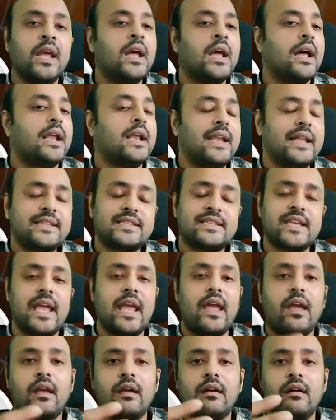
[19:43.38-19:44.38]
Let's
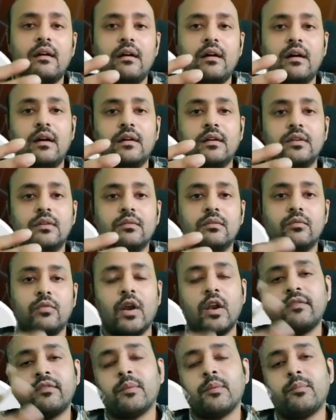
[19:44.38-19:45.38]
say
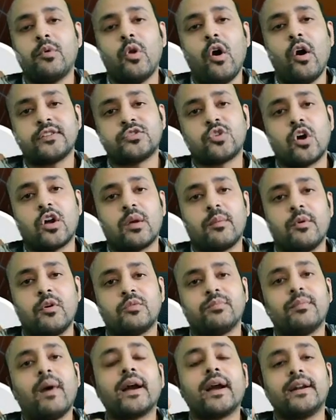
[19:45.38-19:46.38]
one of the blogs talk
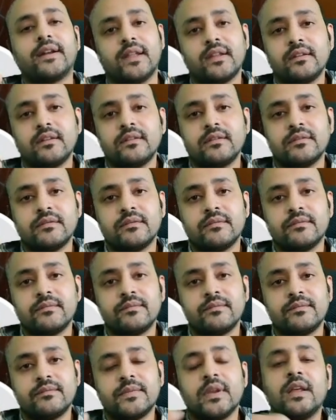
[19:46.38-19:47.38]
about marketing,
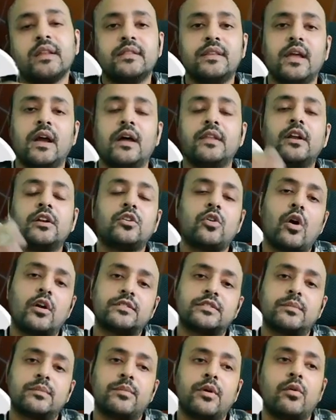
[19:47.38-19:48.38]
the other
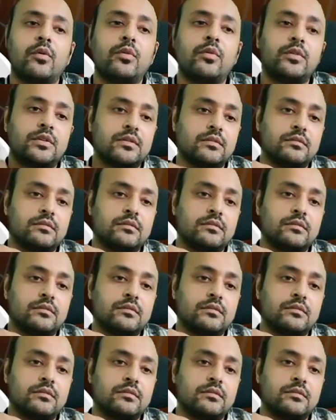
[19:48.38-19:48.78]
talks about